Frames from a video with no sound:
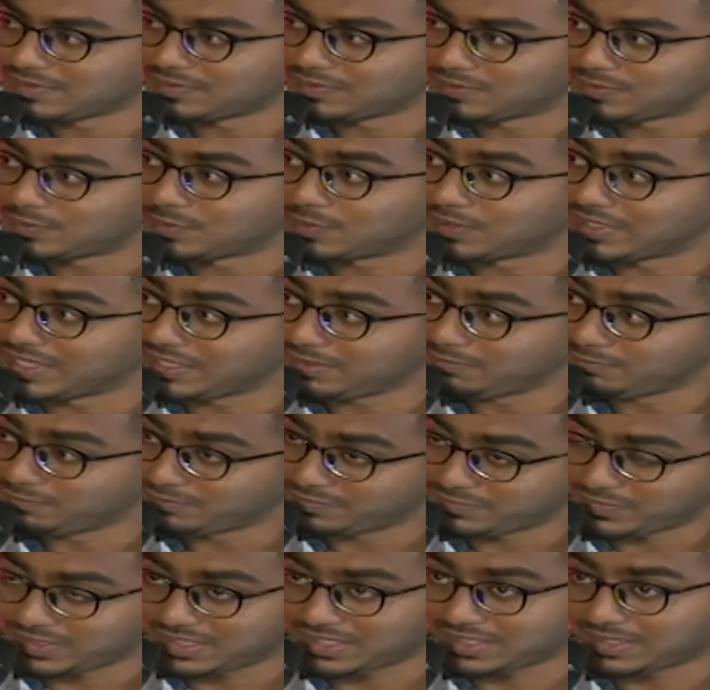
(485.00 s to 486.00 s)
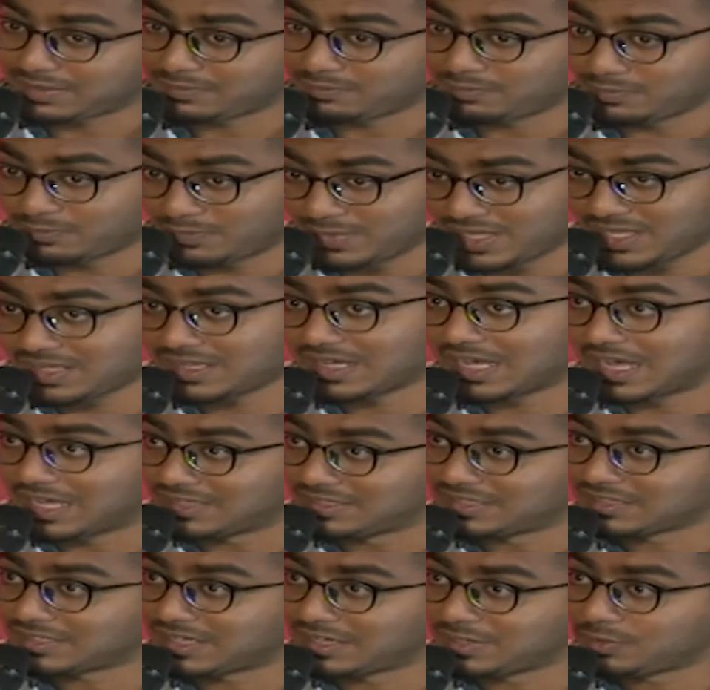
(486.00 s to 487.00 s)
So it make
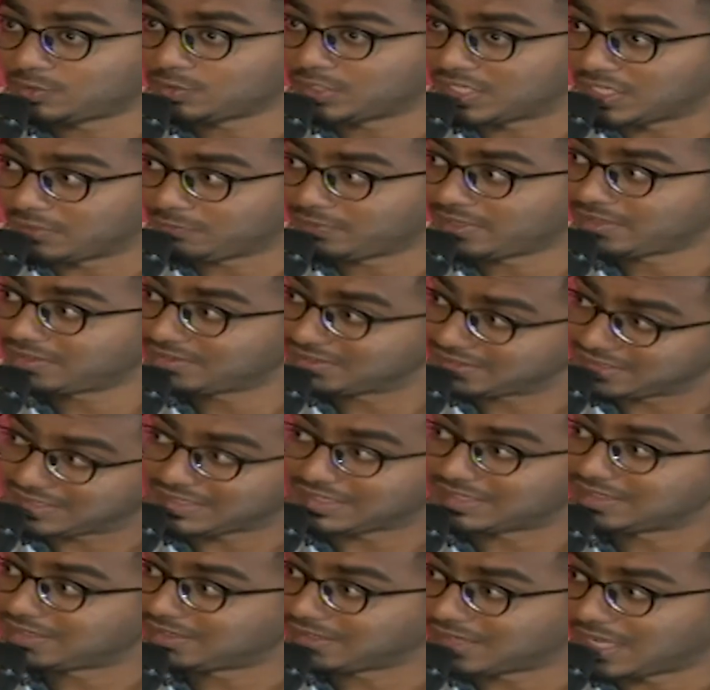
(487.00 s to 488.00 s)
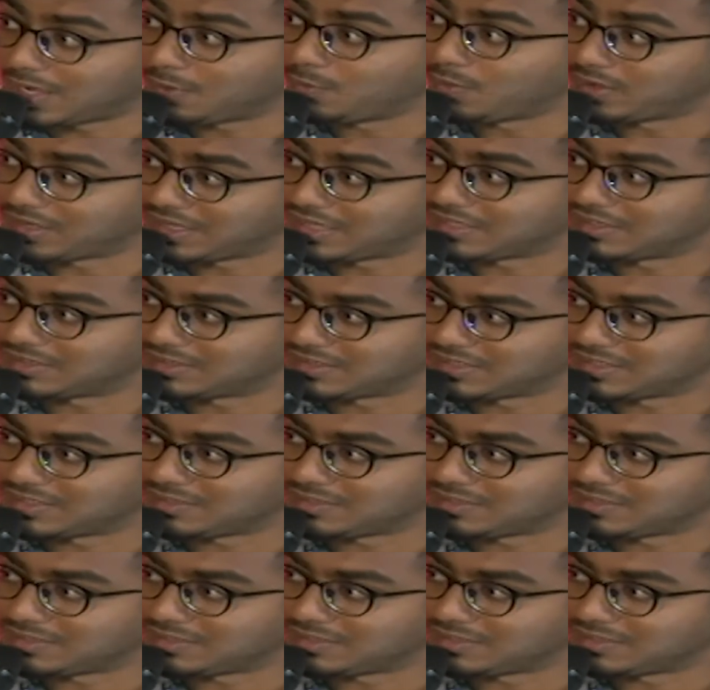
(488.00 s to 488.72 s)
other country to invest in our country.